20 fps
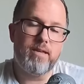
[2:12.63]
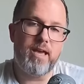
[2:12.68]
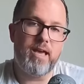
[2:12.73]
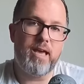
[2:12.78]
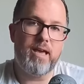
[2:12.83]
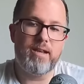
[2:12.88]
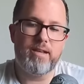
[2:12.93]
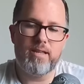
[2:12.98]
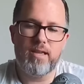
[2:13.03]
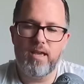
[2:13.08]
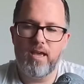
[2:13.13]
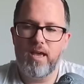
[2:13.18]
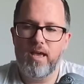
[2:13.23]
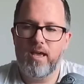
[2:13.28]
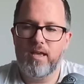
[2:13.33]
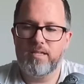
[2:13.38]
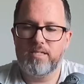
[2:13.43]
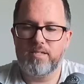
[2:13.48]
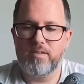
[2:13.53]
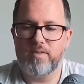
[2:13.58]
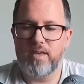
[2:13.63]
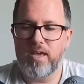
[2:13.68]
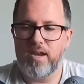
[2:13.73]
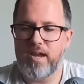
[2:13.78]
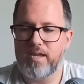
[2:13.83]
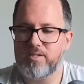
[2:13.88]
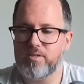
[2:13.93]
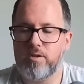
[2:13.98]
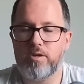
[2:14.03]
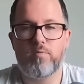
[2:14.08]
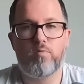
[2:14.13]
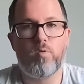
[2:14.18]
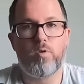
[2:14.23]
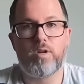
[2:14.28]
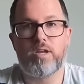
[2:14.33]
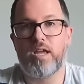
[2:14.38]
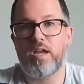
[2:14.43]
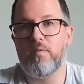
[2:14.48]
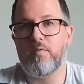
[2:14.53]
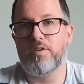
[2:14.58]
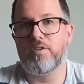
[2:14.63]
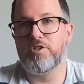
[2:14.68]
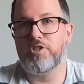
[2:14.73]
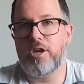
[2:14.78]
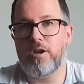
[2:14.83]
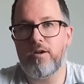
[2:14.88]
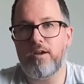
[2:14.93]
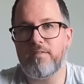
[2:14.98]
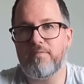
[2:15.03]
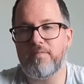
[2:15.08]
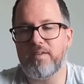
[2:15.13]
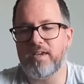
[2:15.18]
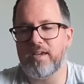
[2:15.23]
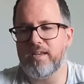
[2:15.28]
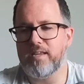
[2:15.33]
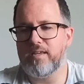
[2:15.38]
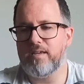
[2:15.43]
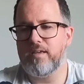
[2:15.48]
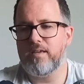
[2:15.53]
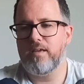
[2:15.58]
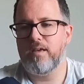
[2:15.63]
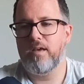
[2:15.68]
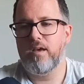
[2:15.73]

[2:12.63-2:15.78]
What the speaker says: And so then I started working with Jerry Feet